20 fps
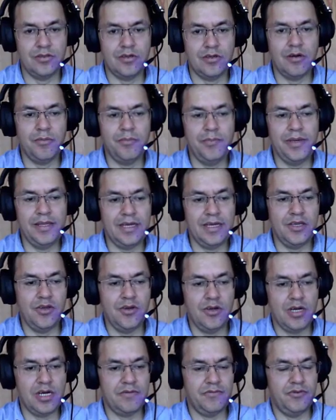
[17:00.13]
copy that
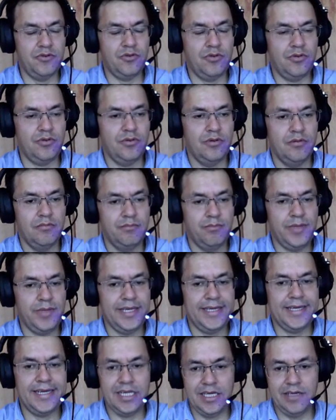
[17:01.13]
you have to
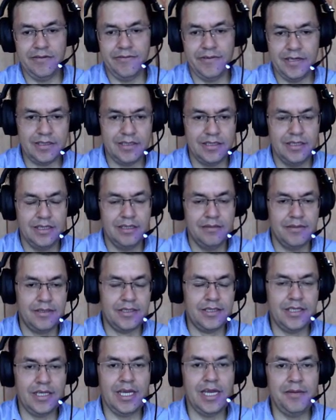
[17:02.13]
make a living.
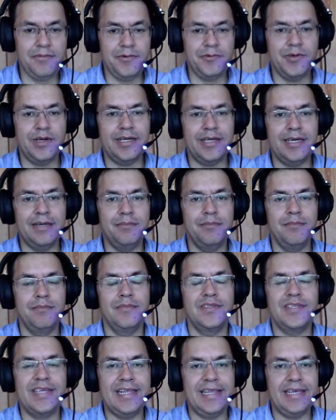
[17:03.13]
Except everyone can
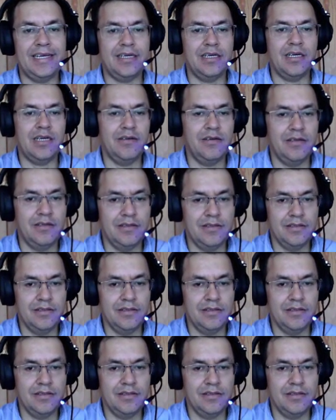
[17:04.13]
sell a car,